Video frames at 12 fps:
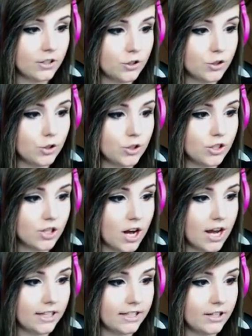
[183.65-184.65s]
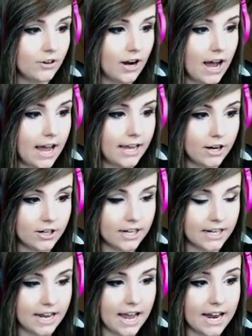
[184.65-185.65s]
should not go higher
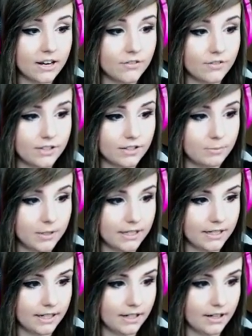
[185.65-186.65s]
than the end of this building.